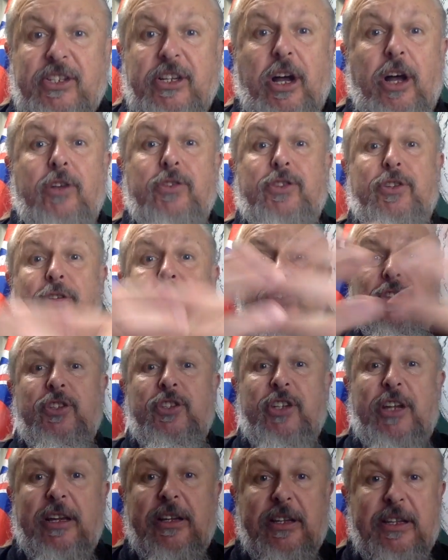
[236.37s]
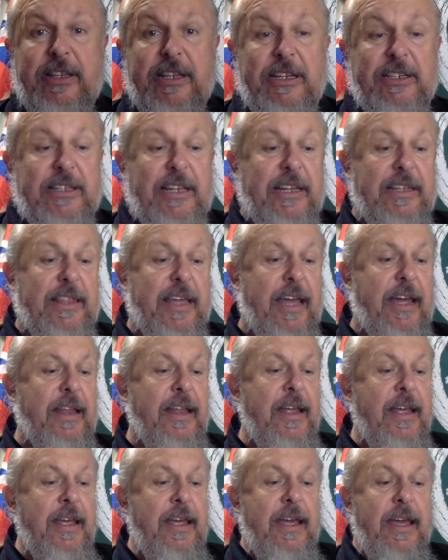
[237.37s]
culture and things like that.
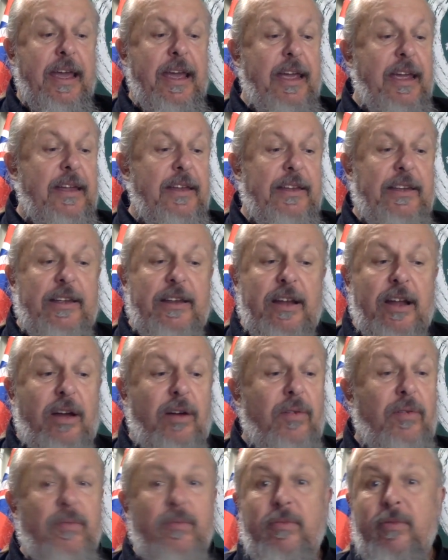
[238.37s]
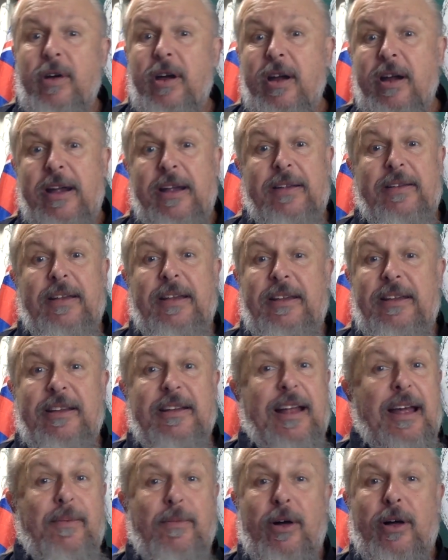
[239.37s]
And, you know, I'm
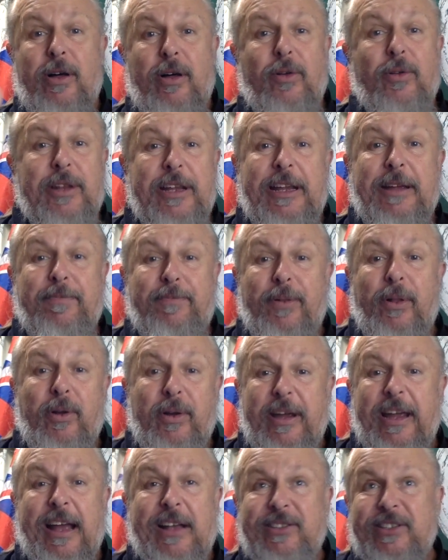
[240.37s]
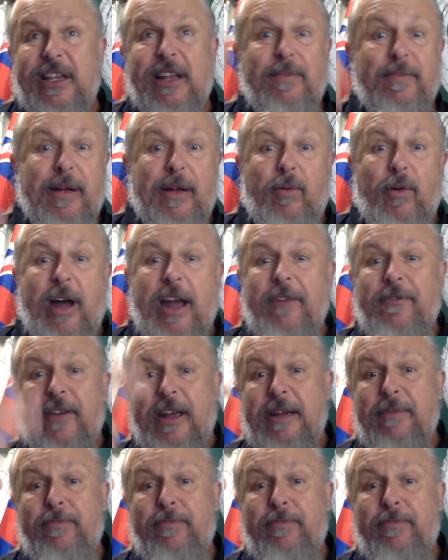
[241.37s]
the only employee outside of my wife. I